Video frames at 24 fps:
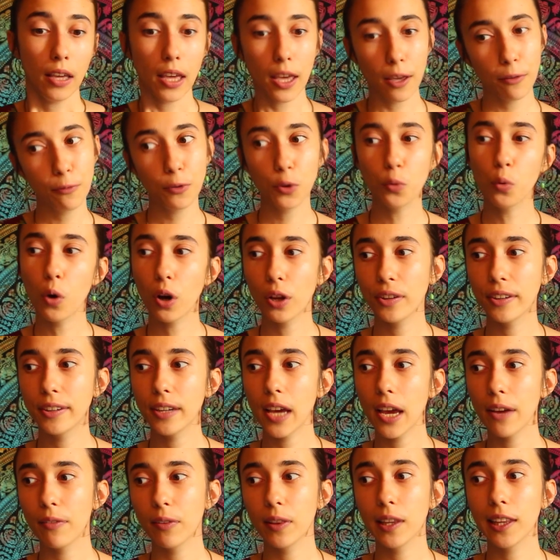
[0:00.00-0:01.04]
If you want to
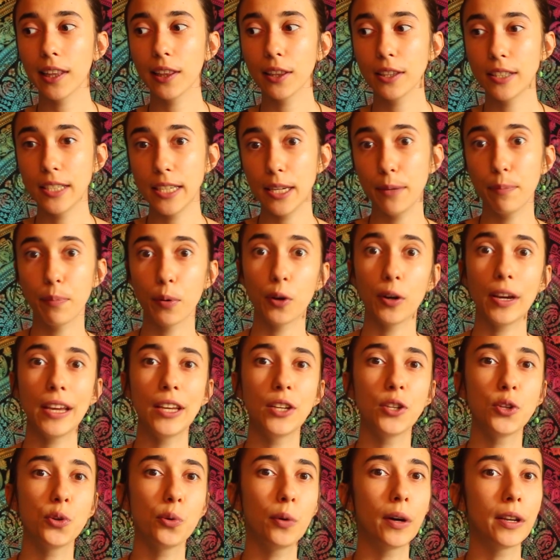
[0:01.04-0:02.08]
dive a little deeper
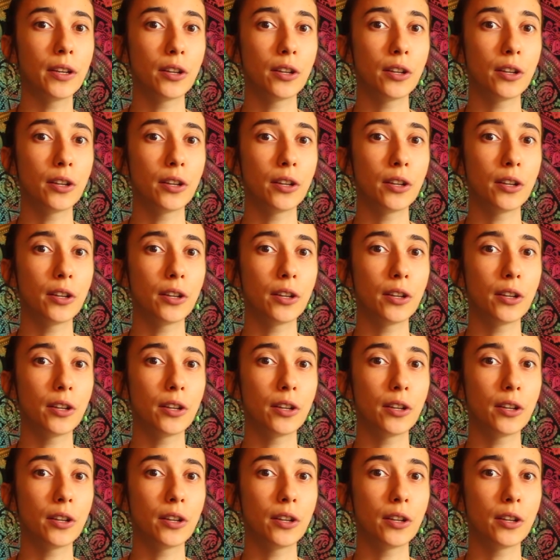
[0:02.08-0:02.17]
into